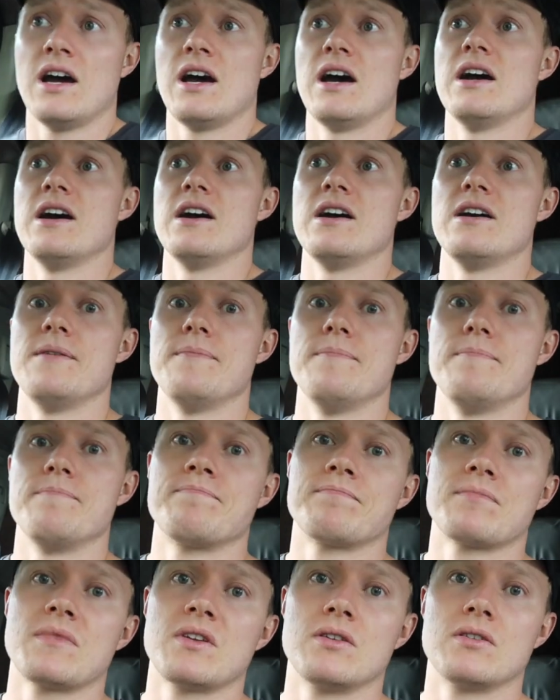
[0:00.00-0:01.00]
So
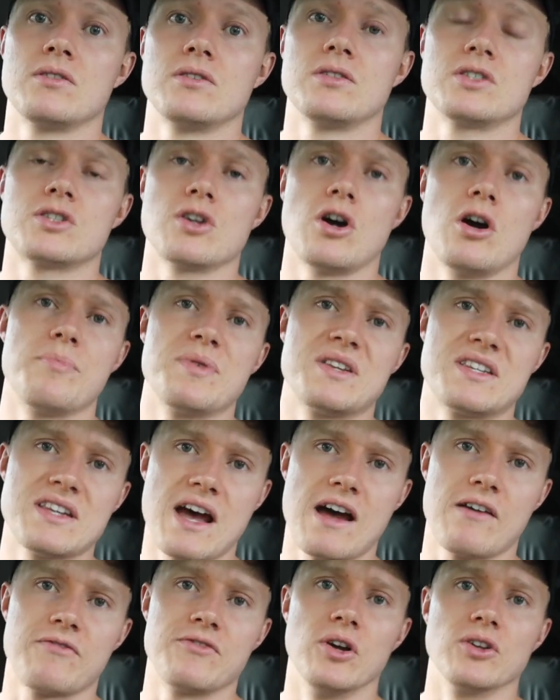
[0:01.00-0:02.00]
I'd be
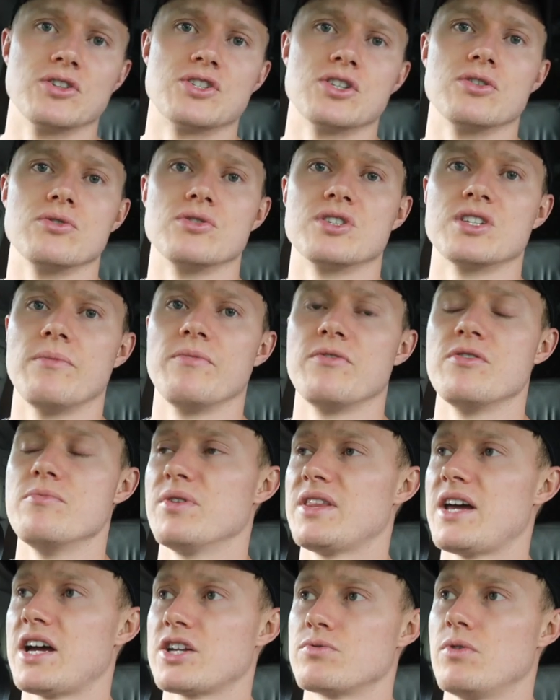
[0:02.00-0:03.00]
daft not to do something,
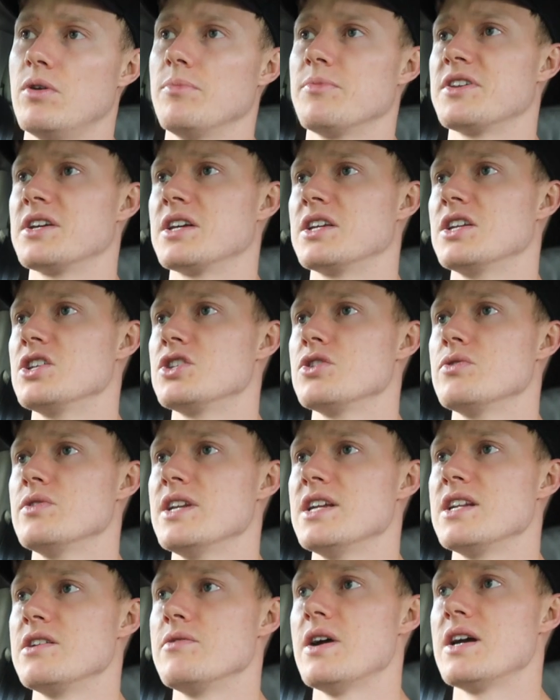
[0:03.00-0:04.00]
but that's what I'm thinking of
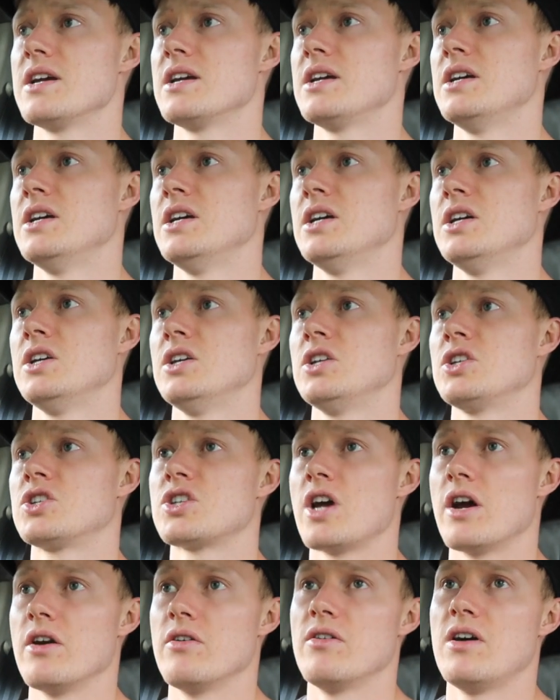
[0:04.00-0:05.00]
doing anyway.
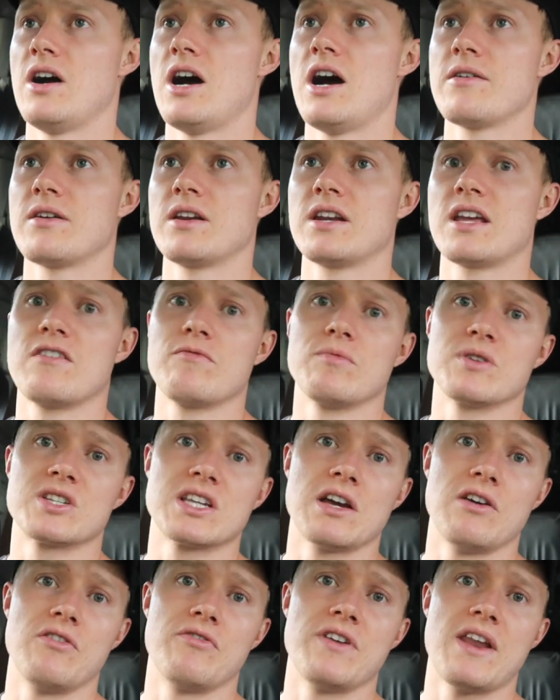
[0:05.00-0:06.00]
So I'm going to give
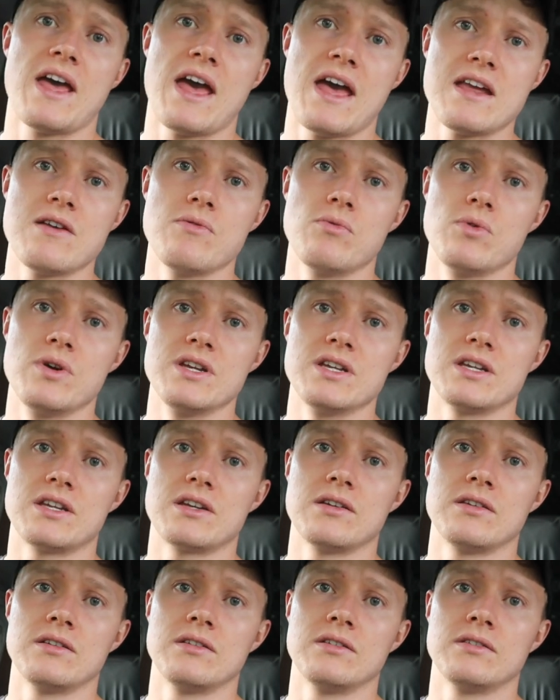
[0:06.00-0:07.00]
myself an
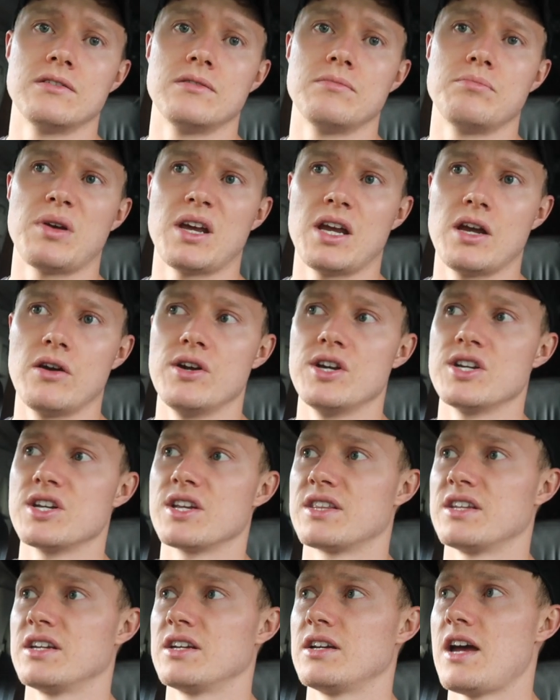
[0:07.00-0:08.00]
8-week period,
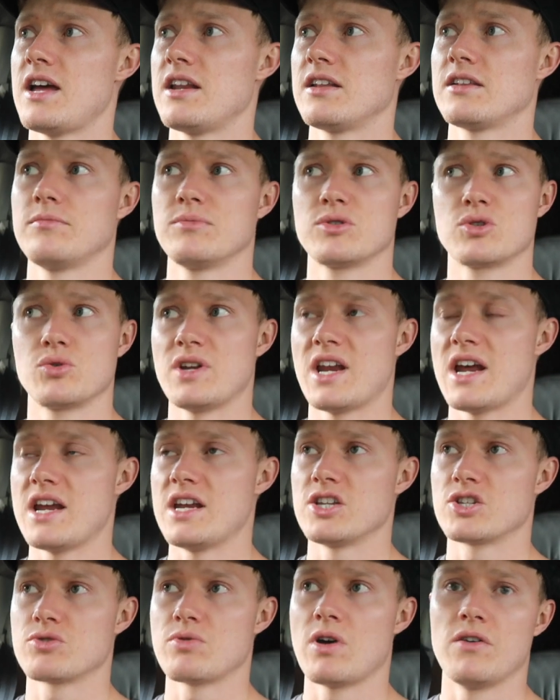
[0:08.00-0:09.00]
I think, anything between
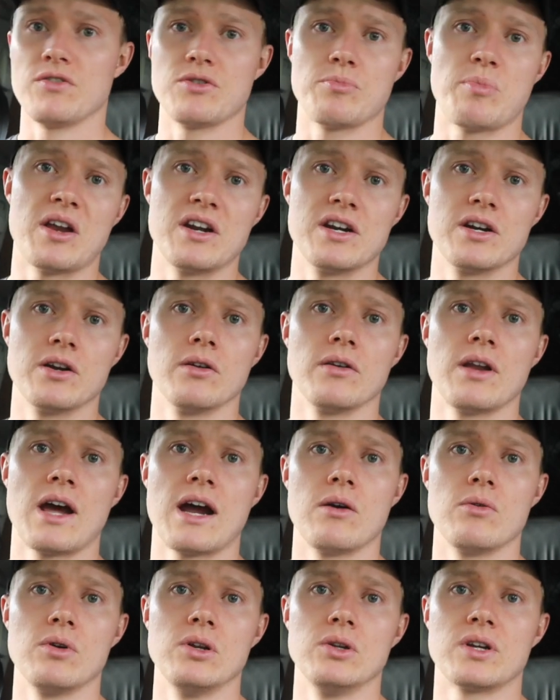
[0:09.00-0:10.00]
8 and 12, depending on
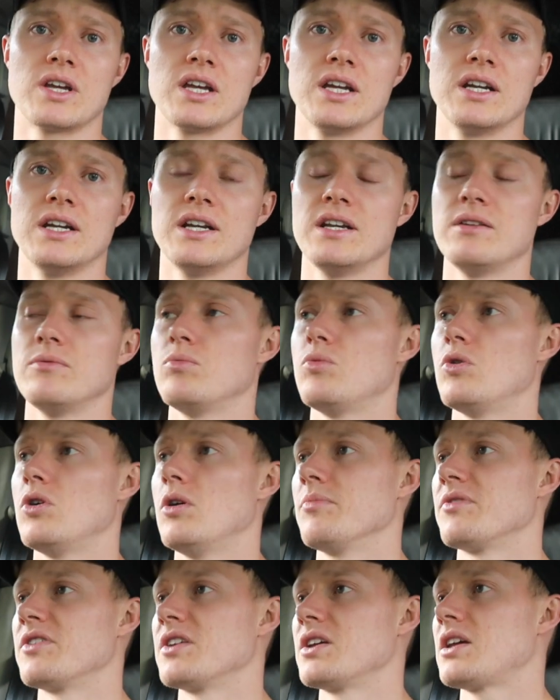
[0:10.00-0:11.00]
how we're looking and what
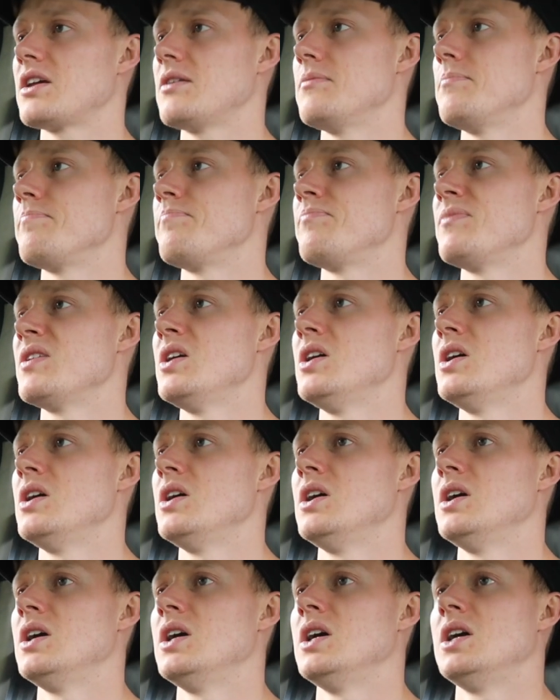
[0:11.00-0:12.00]
I'm
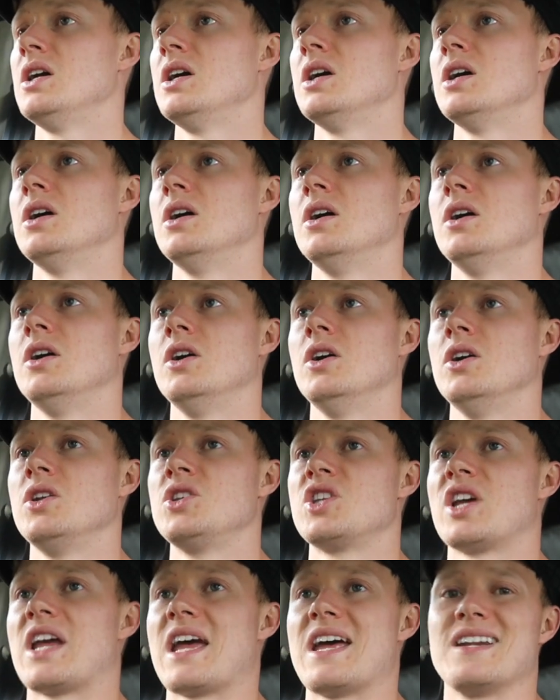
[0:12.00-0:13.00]
thinking,
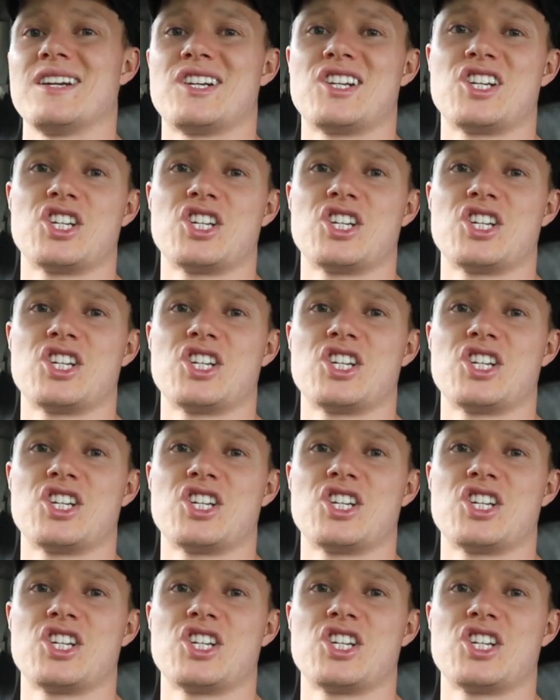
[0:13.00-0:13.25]
to get